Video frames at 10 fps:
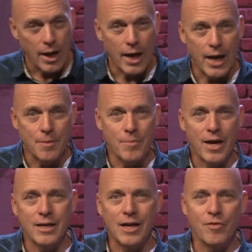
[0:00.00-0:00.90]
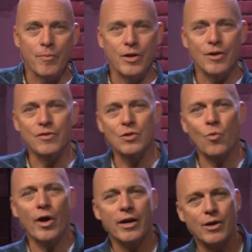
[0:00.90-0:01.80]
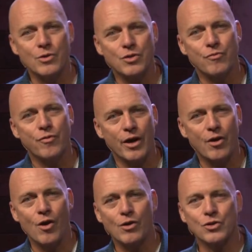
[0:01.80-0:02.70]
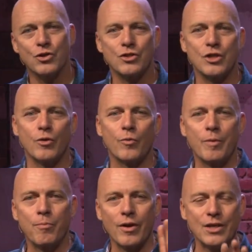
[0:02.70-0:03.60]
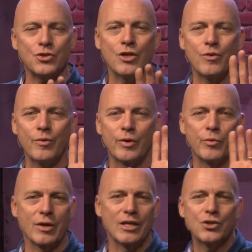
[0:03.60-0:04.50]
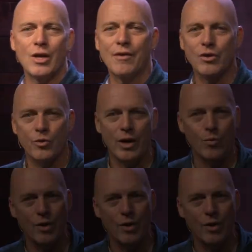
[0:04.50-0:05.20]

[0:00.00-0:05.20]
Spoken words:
amen. Amen. Everybody over at the warehouse and fire hall in Churchill, we bless you, we release you, have a great